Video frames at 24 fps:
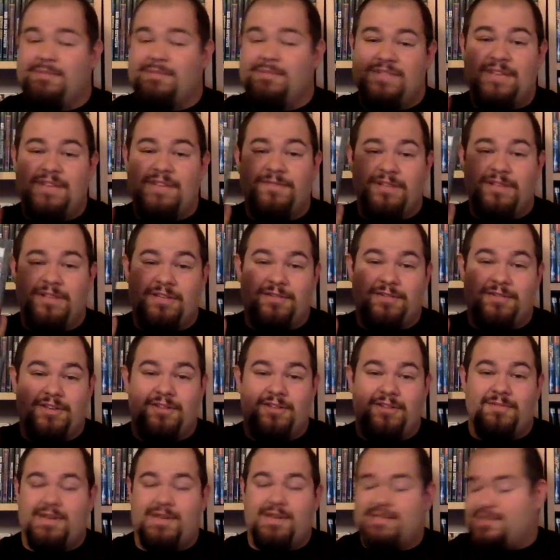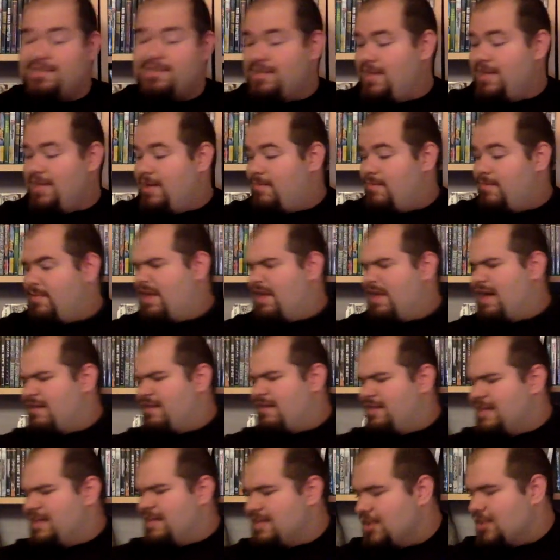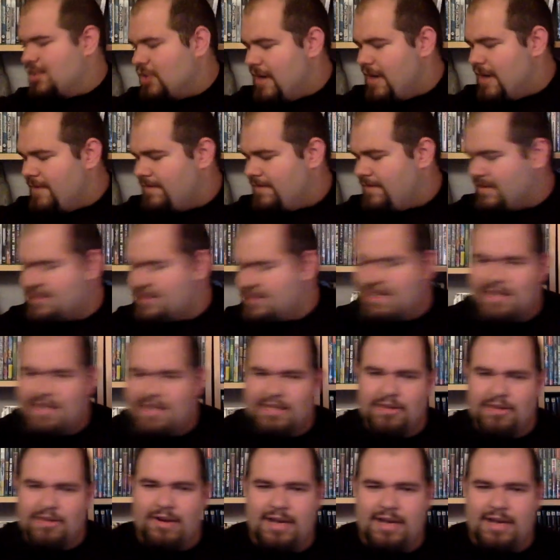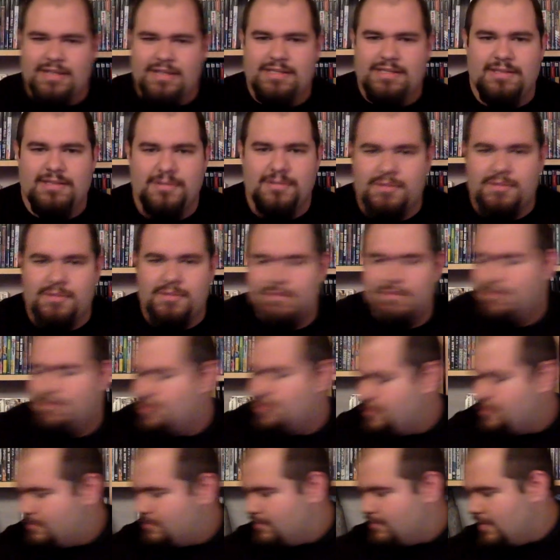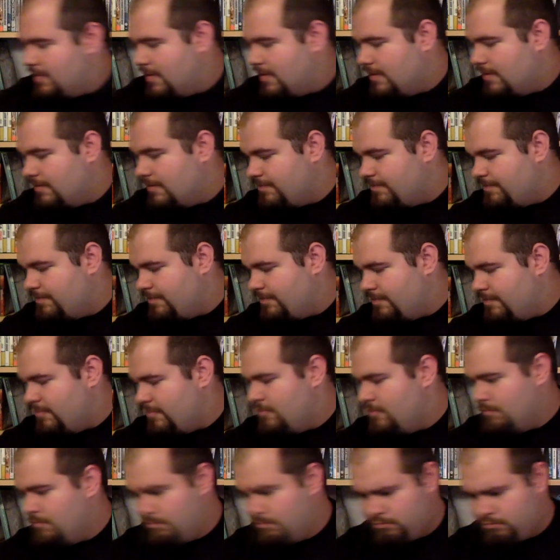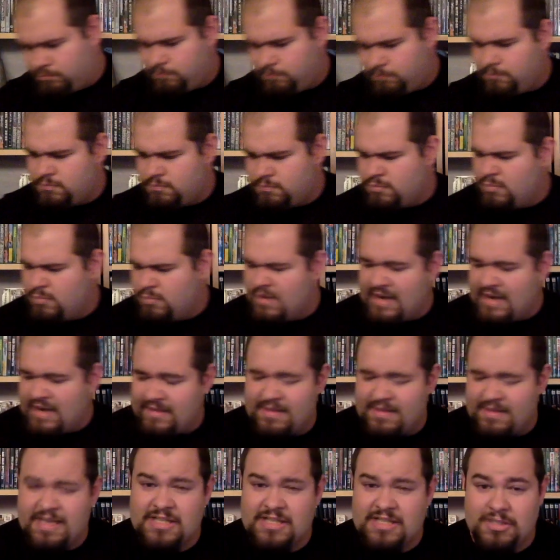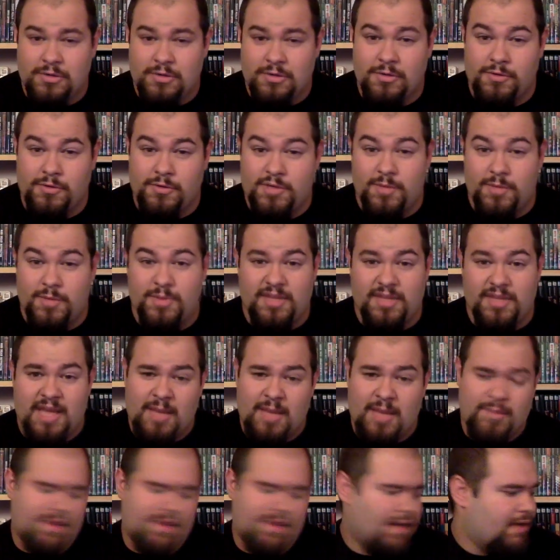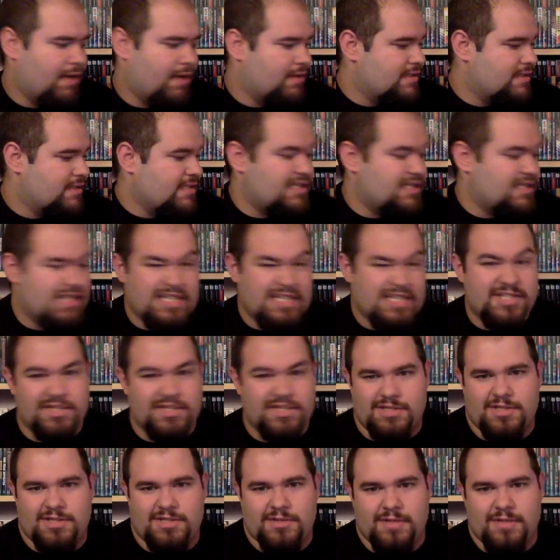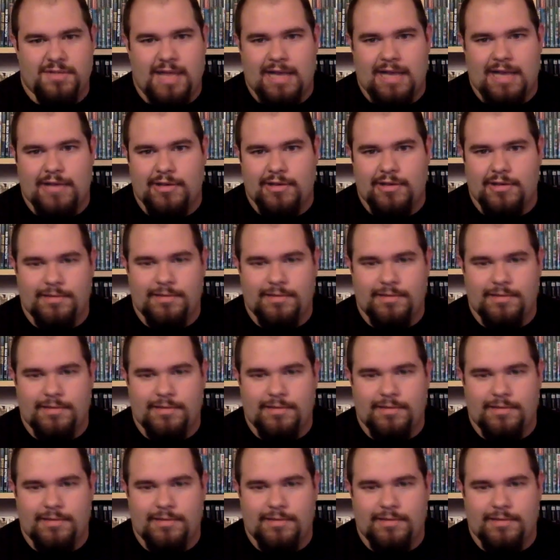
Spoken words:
definitely a good racing game. The graphics, not the greatest still, but I think it still holds up with gameplay, because it's just still that good.